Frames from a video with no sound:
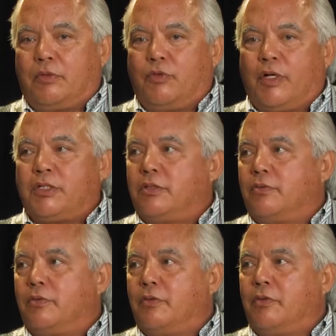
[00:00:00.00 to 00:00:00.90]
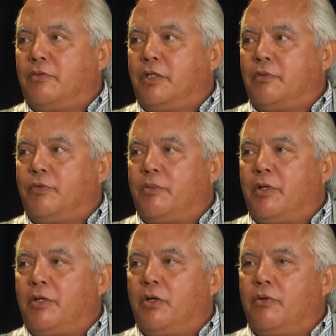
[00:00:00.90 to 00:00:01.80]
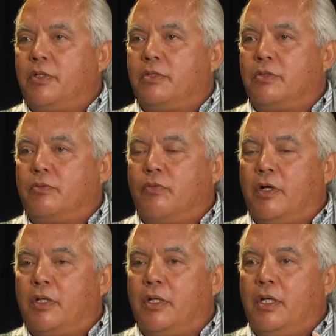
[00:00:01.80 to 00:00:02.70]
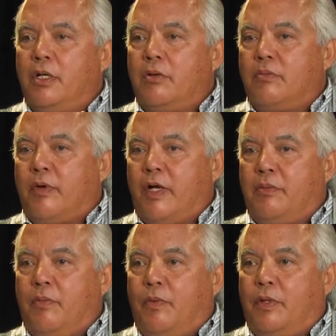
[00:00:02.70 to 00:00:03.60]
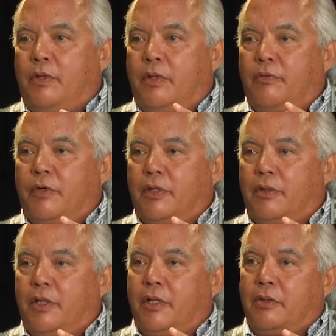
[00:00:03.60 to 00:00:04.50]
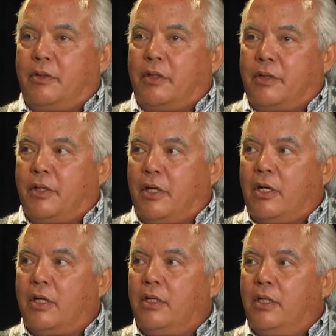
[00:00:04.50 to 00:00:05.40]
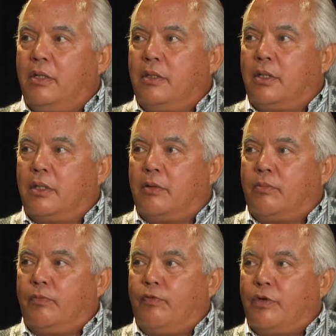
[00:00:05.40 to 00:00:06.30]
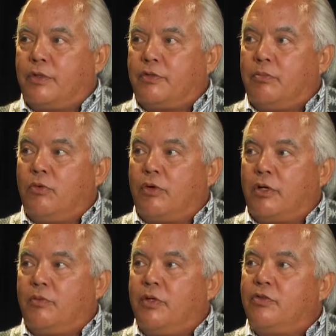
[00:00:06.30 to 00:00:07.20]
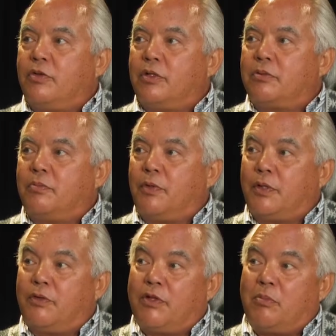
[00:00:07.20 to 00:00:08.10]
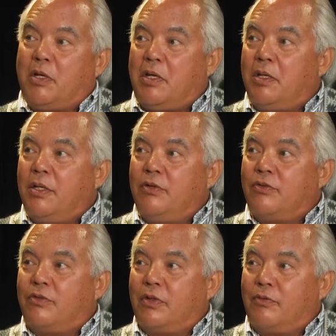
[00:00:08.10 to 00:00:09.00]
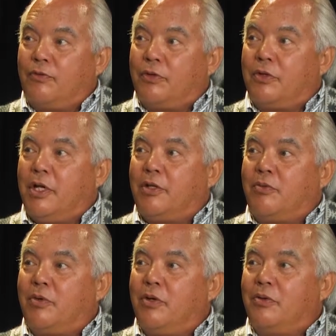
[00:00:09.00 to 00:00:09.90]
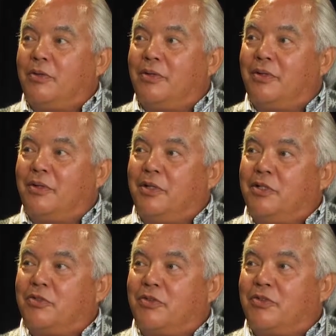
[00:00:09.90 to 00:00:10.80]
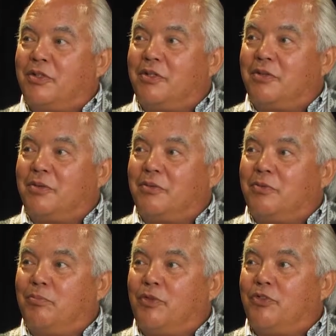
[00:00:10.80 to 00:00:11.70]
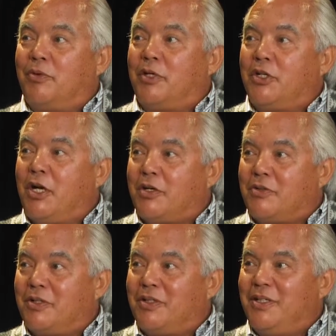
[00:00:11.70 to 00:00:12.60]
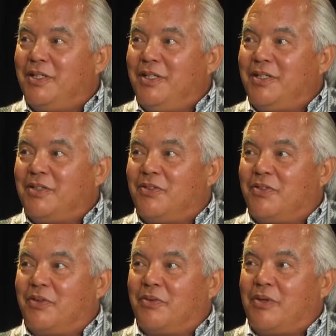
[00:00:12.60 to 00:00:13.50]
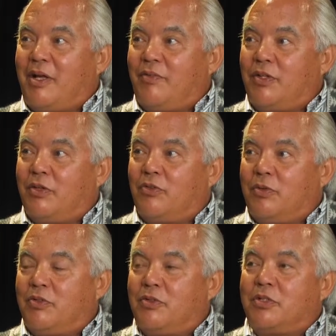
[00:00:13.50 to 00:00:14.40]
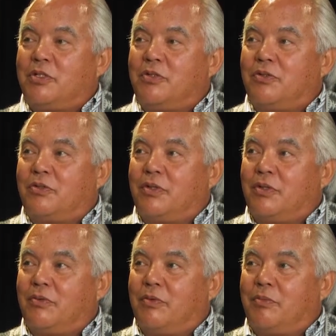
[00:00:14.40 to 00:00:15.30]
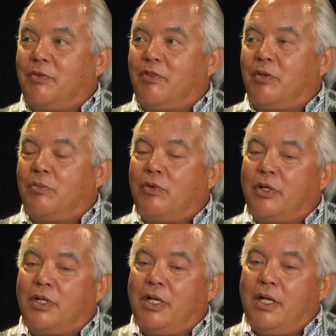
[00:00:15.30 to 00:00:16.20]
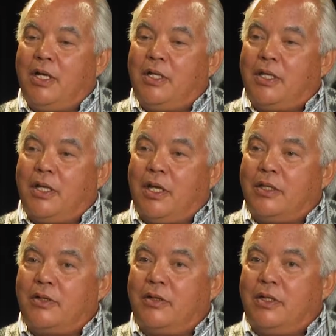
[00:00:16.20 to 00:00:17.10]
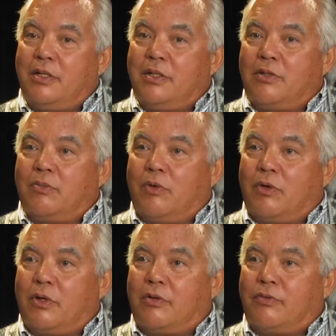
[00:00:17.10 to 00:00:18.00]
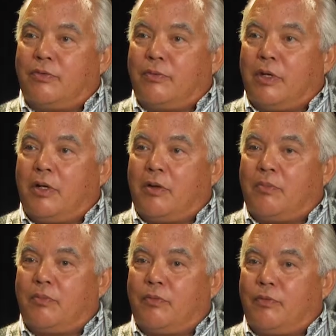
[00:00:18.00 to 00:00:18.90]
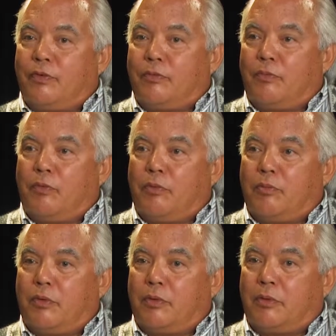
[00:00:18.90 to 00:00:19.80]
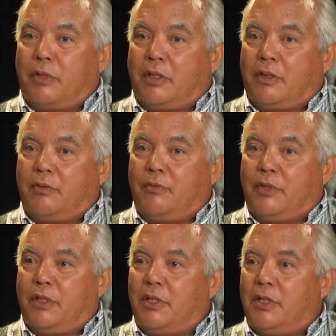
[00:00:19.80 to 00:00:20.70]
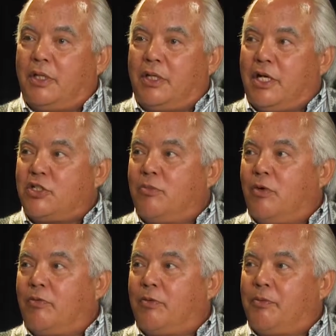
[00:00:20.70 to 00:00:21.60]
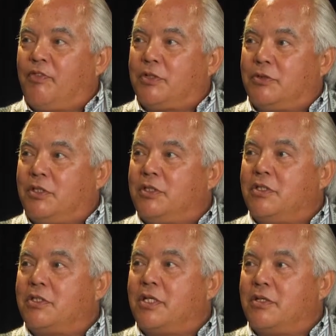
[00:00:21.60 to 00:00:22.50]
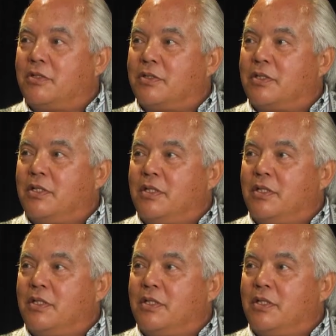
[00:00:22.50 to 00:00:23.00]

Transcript: directions one may go into. One might be where they are focusing more on research because they may see further down the road interest in pursuing a doctorate, and so having those research skills will be very important. The other is more of more like what the National Board for Professional Teaching Standards